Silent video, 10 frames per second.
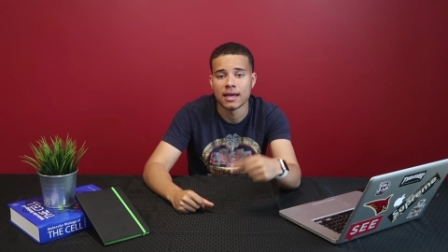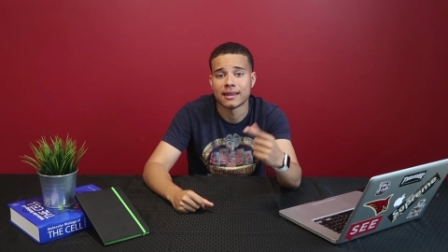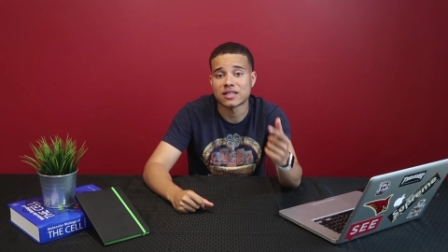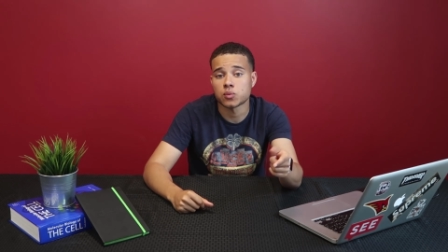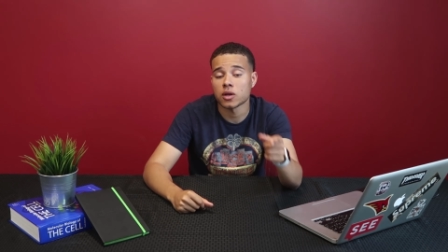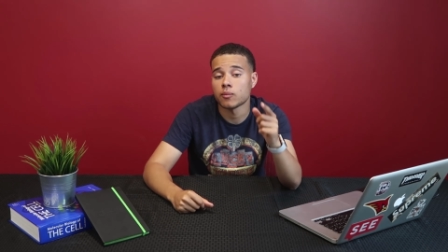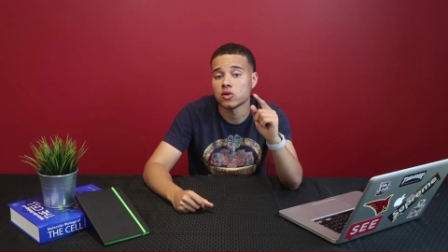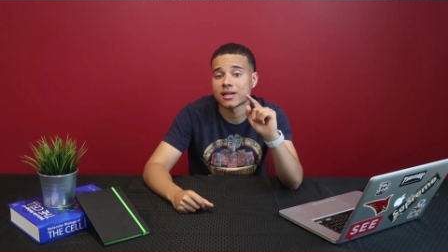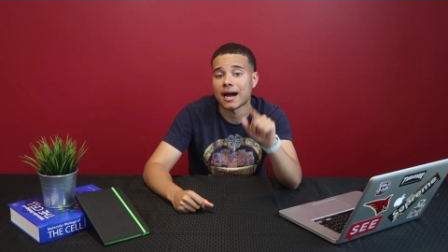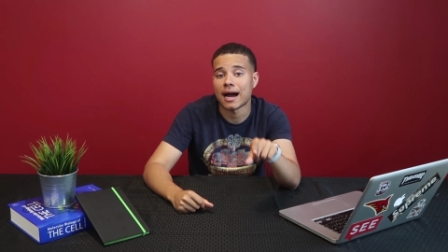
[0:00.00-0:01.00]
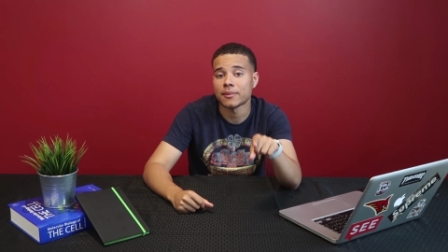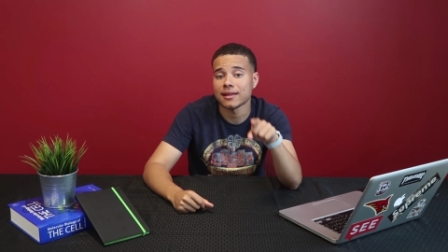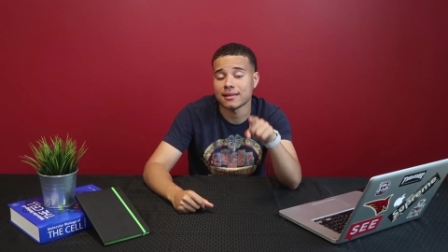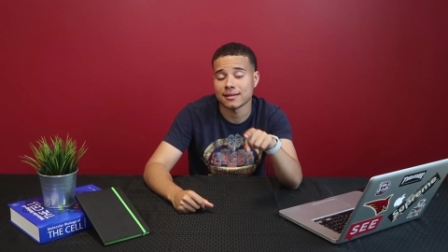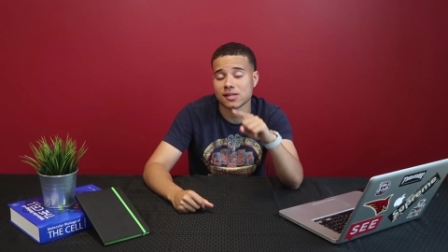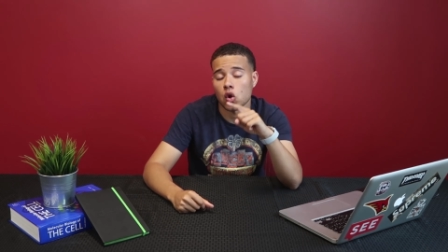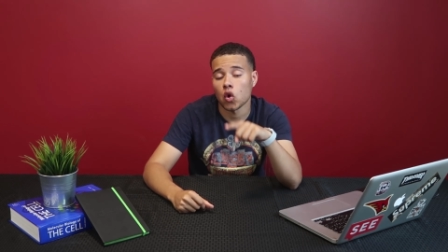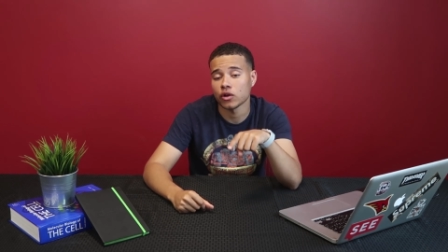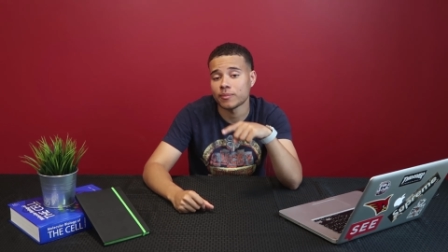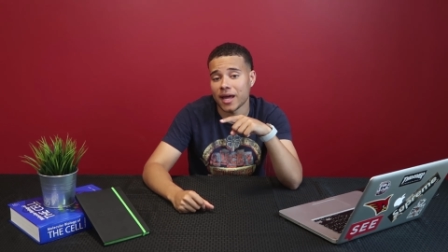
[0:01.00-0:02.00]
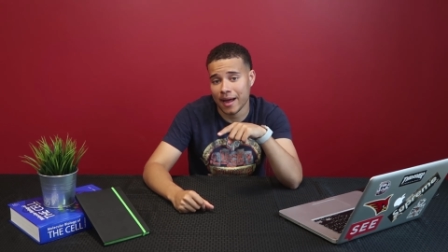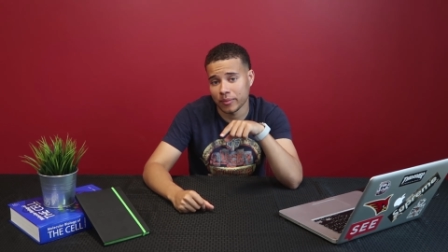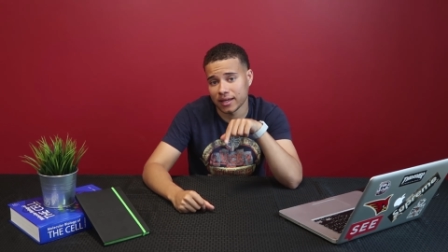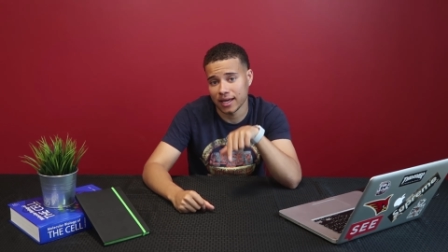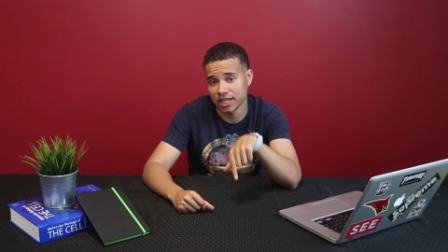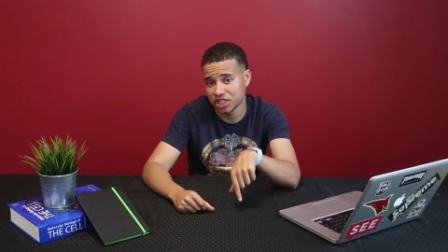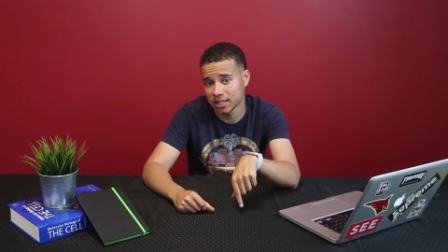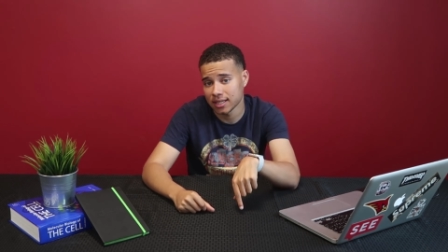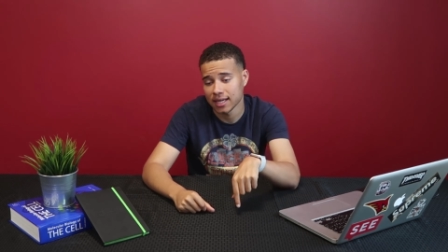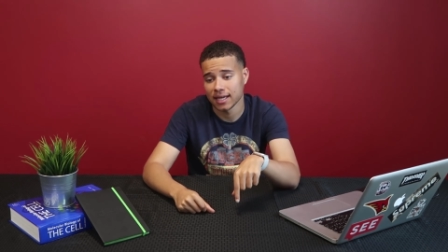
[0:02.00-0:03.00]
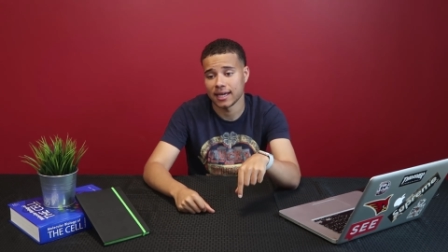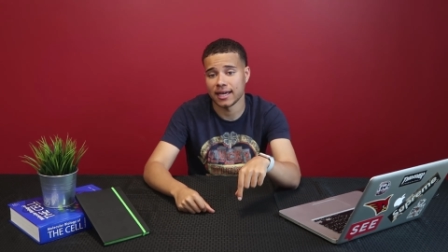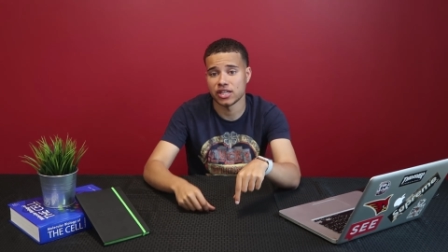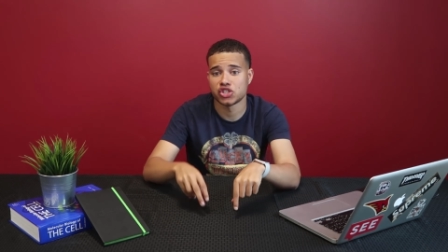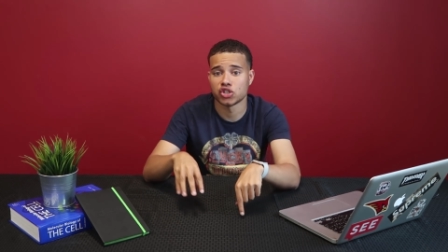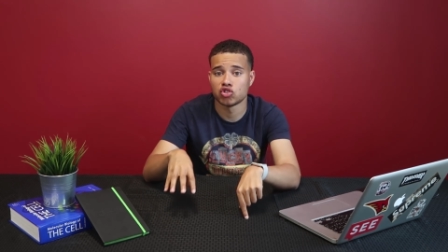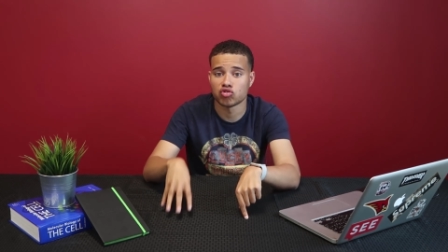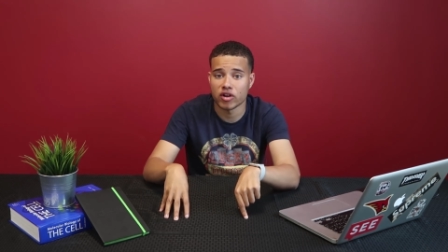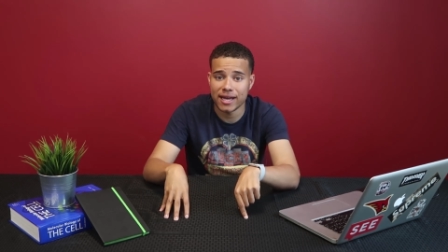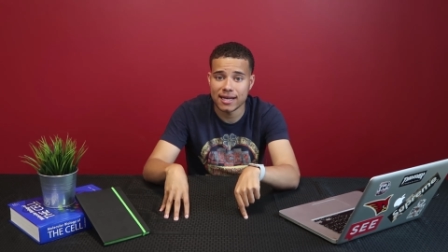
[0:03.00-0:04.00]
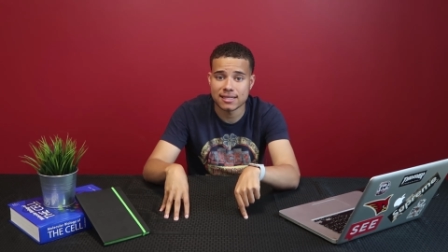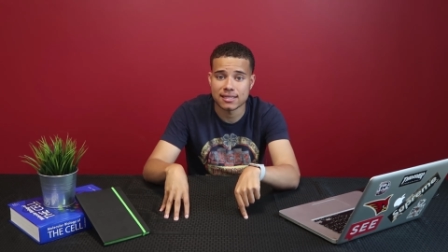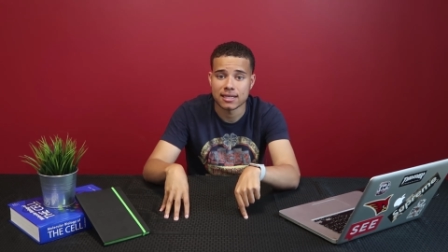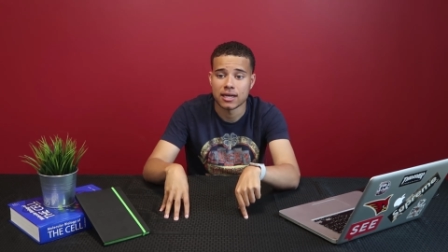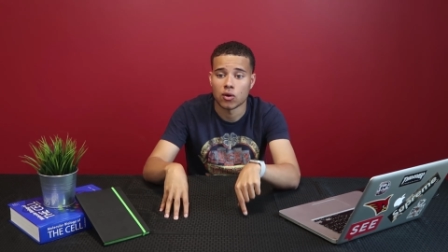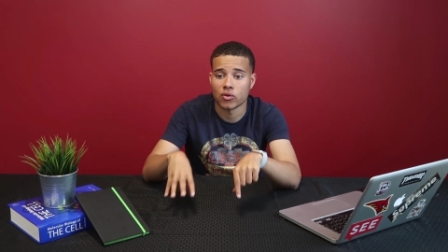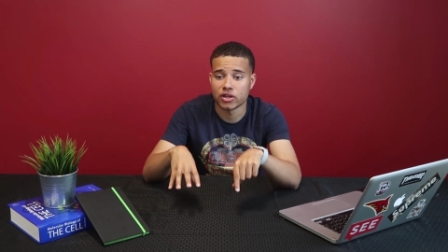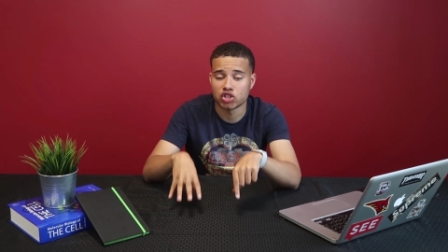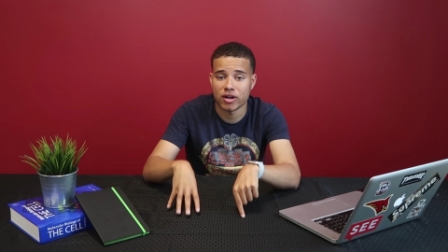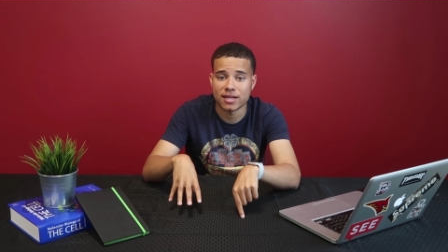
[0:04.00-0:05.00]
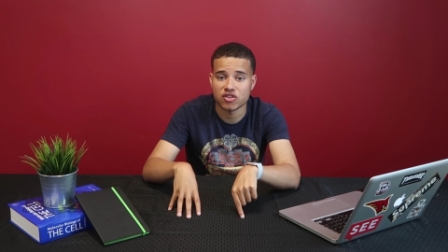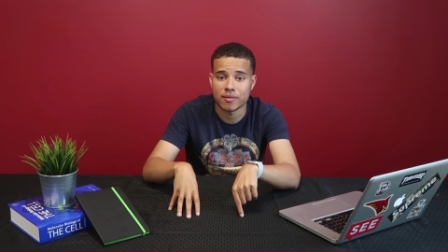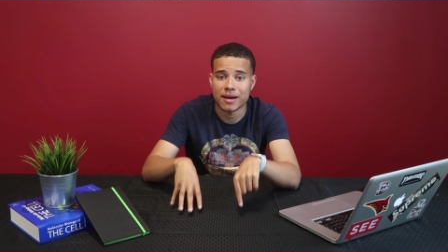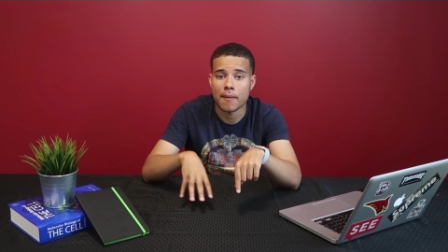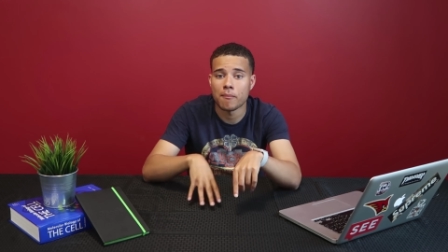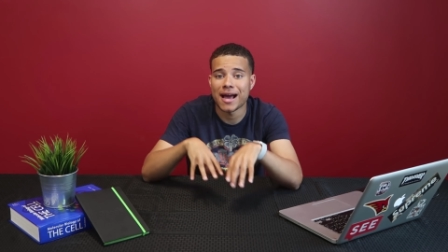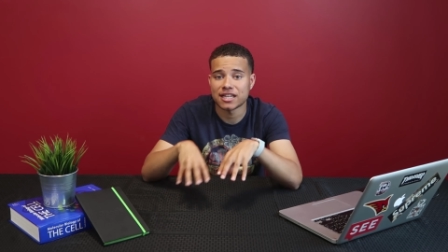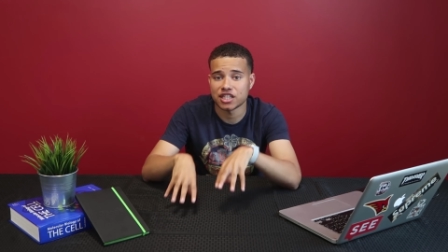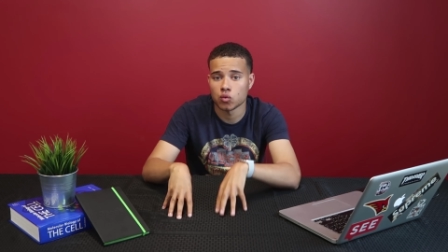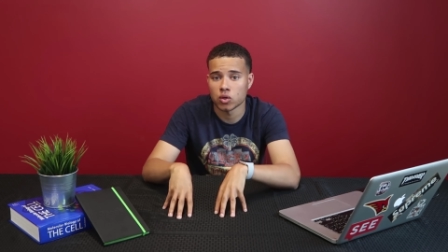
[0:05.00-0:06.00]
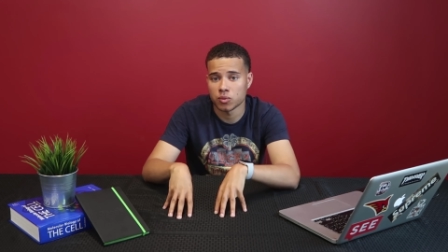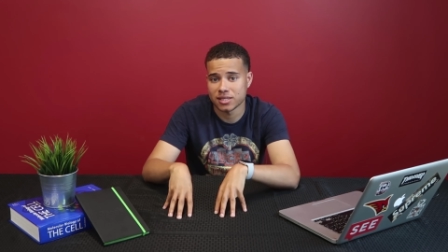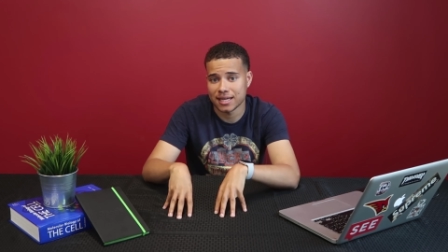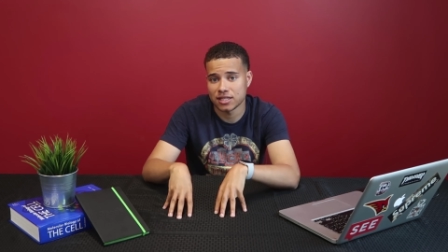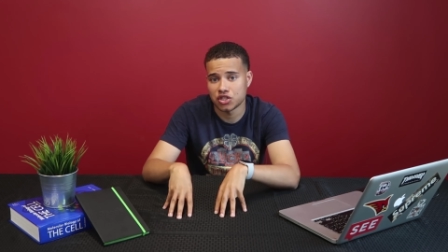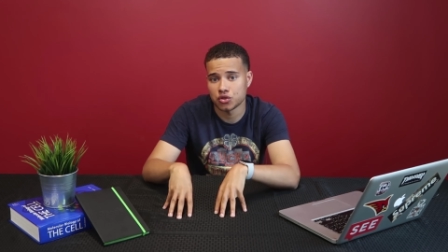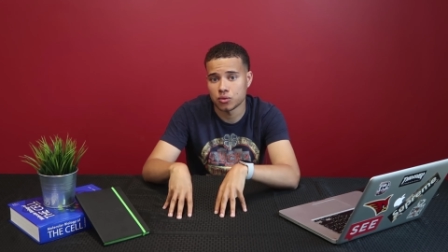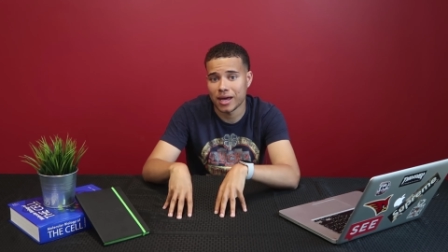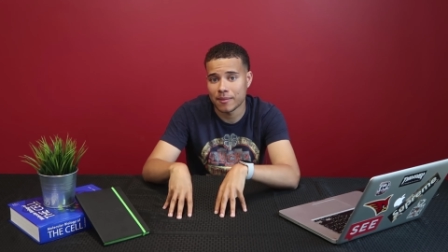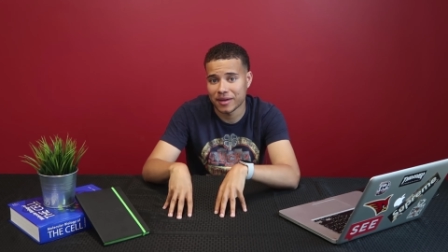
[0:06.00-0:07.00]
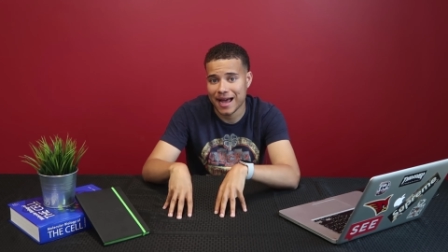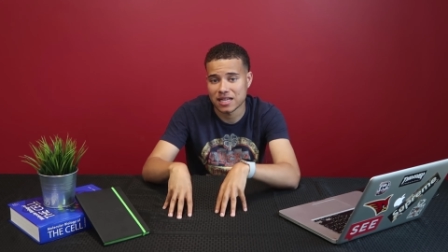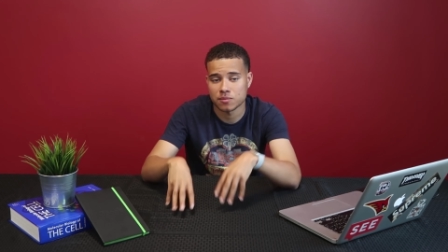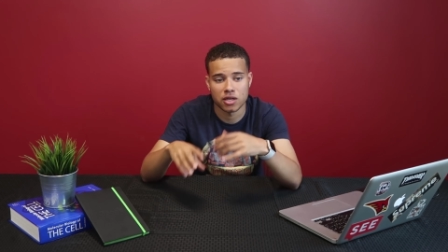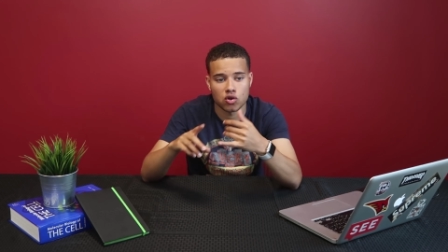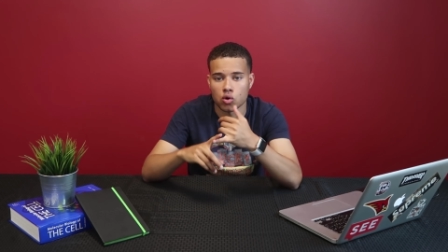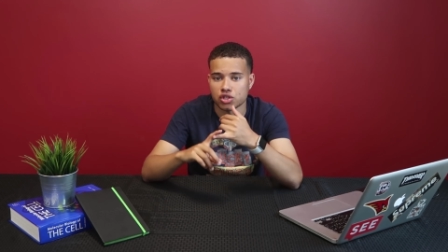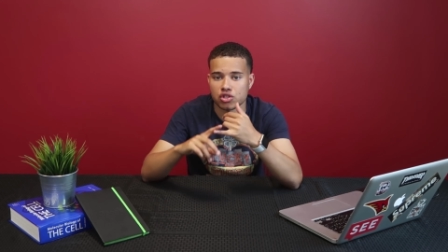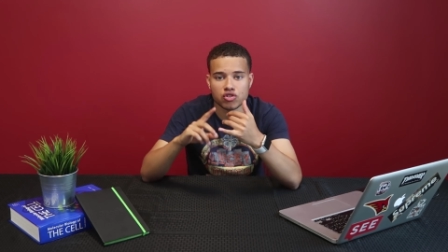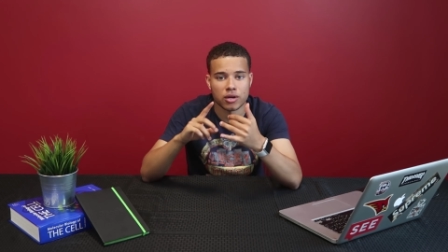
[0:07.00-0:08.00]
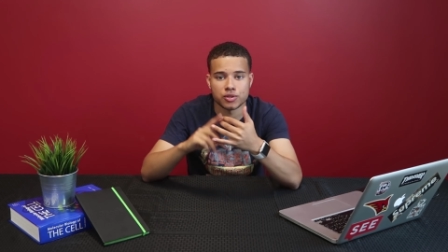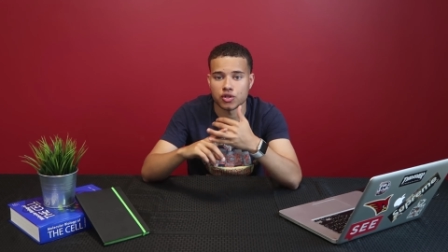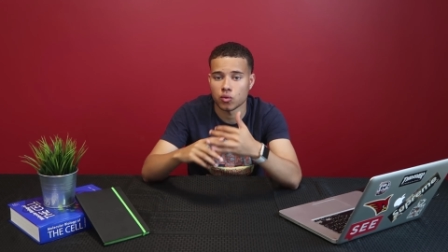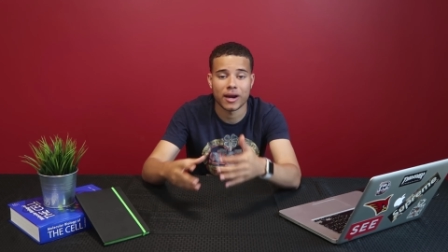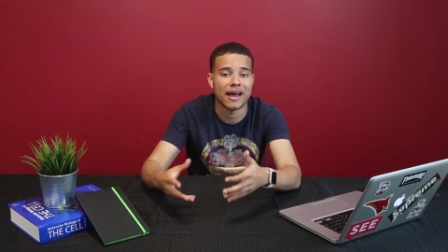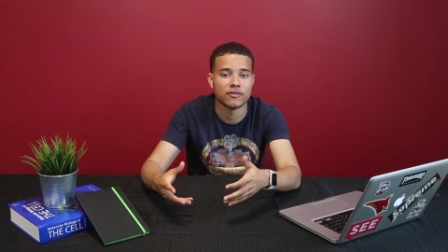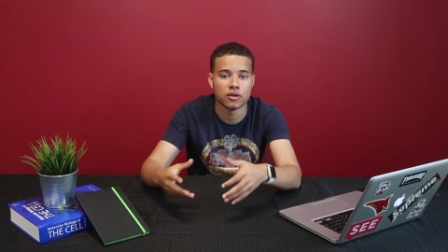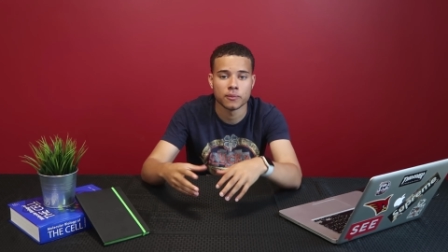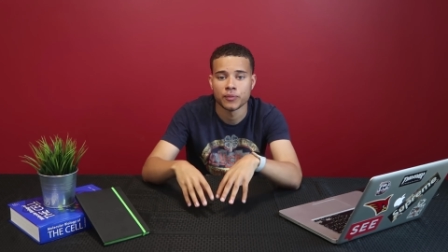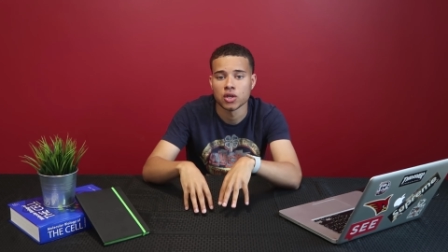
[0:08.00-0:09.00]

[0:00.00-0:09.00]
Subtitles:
That's one of the most commonly things that hold up the application, is your grades or the transcript not matching what was into AMCAS, be it course description or what have you.